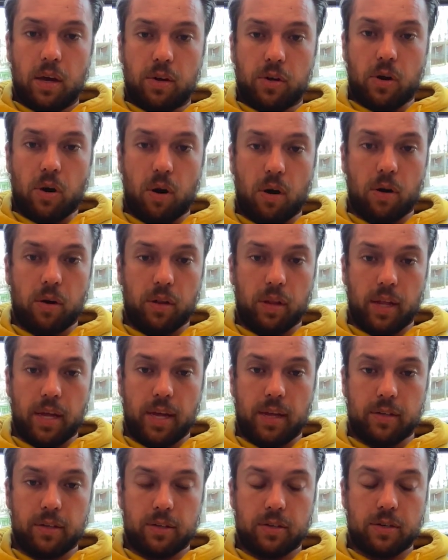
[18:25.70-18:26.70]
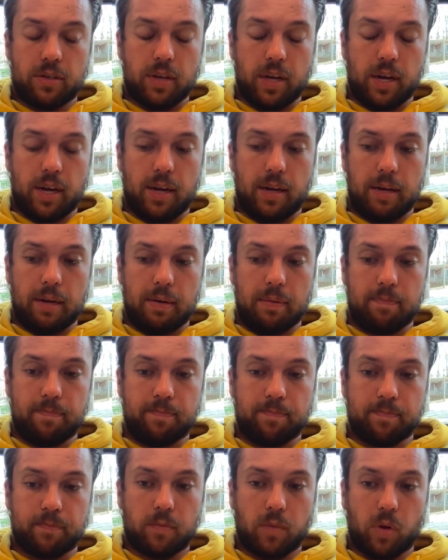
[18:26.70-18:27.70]
Carl Lentz
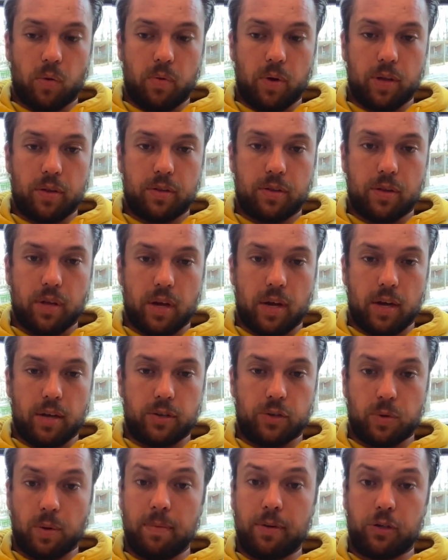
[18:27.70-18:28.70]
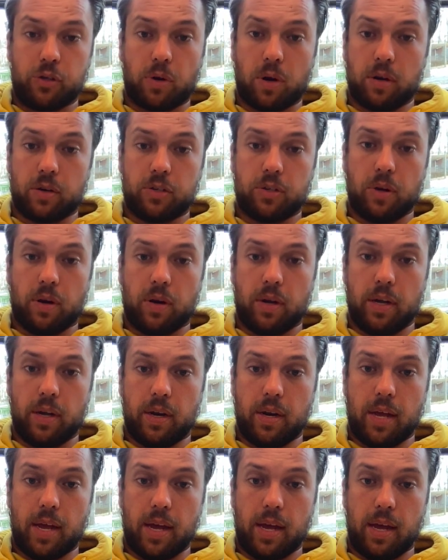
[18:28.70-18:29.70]
um, with uh, swimming trunks
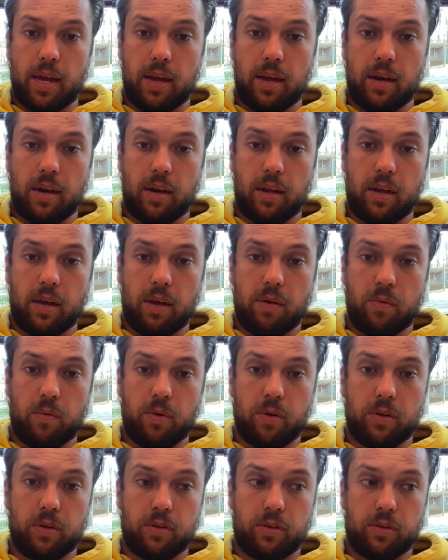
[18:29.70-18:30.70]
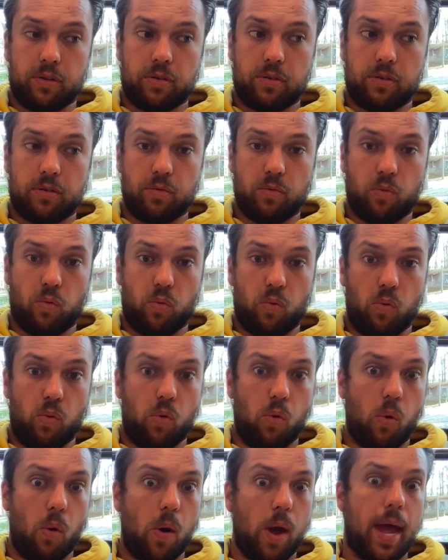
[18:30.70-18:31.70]
on, and it was
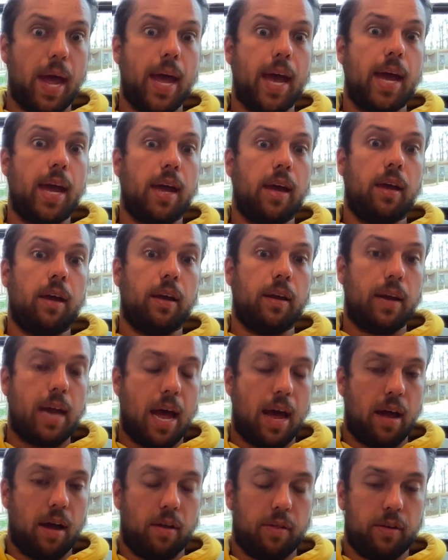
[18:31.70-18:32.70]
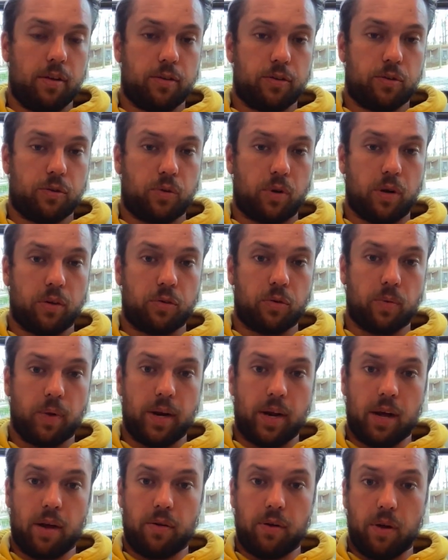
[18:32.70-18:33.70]
way down. His trunks were way
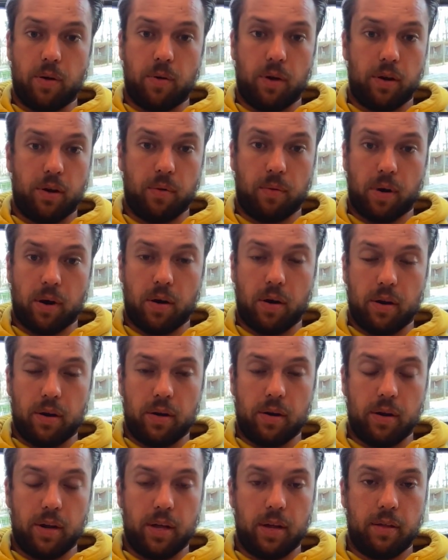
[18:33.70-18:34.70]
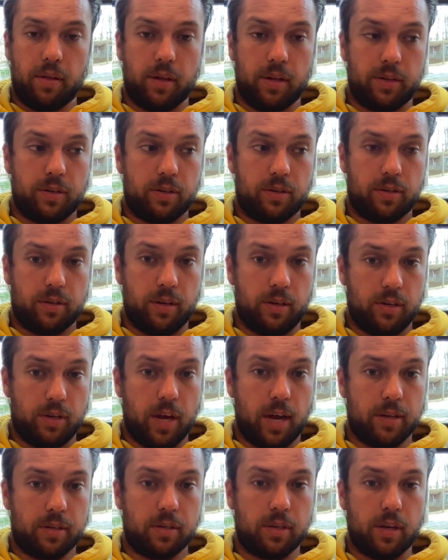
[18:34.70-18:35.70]
down, no underwear underneath. It's
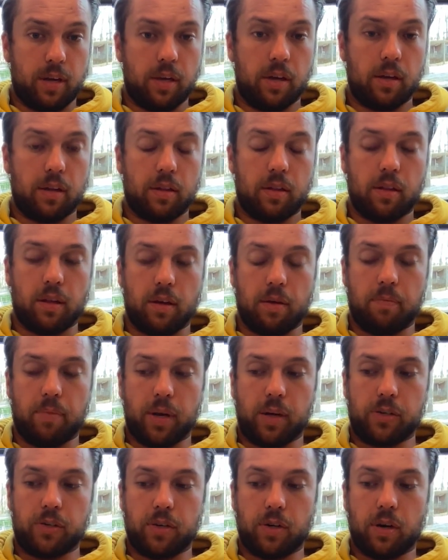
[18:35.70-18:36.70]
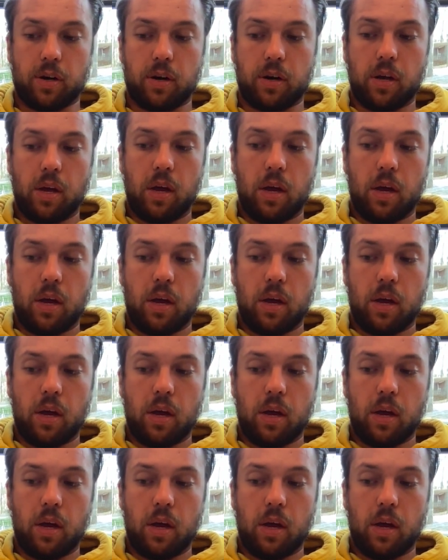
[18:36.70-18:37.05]
disgusting, the picture.